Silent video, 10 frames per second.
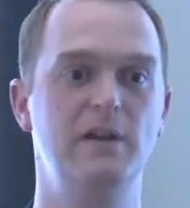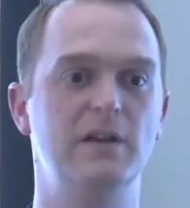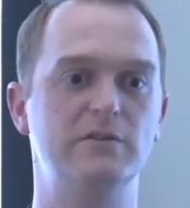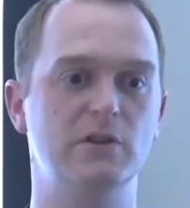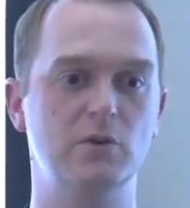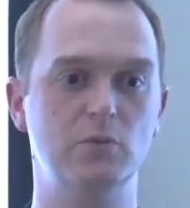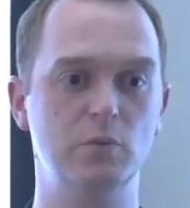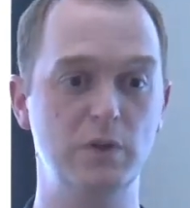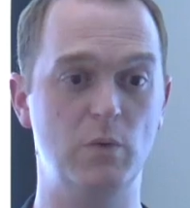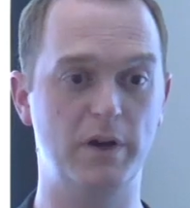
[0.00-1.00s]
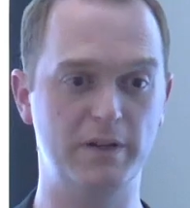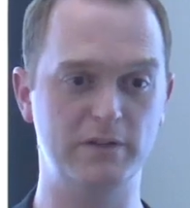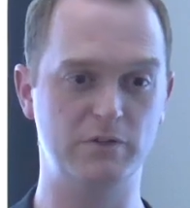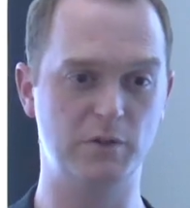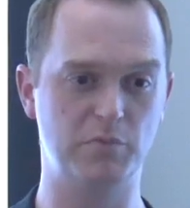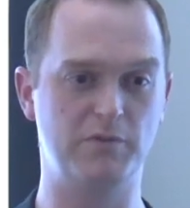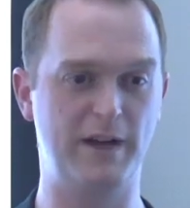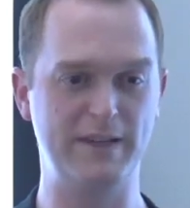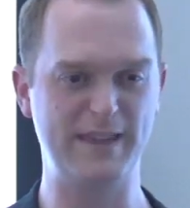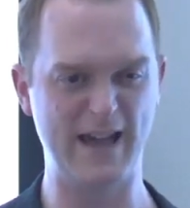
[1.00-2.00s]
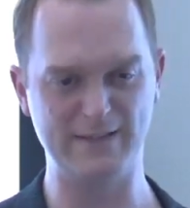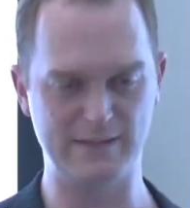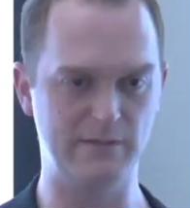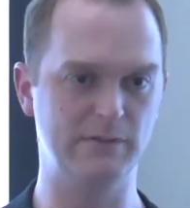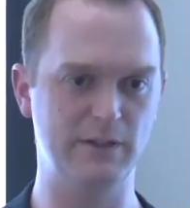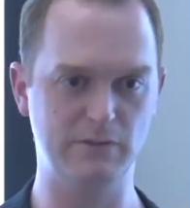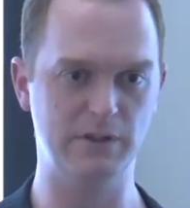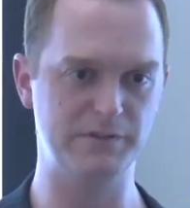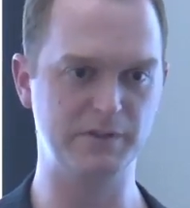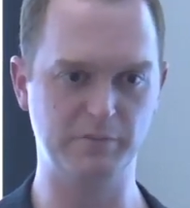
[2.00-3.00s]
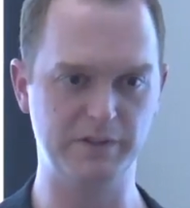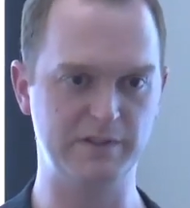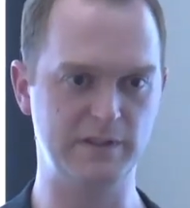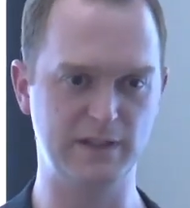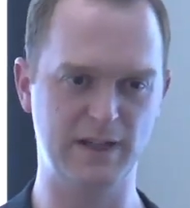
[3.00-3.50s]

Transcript: And so we want to sort of provide that level of simplicity,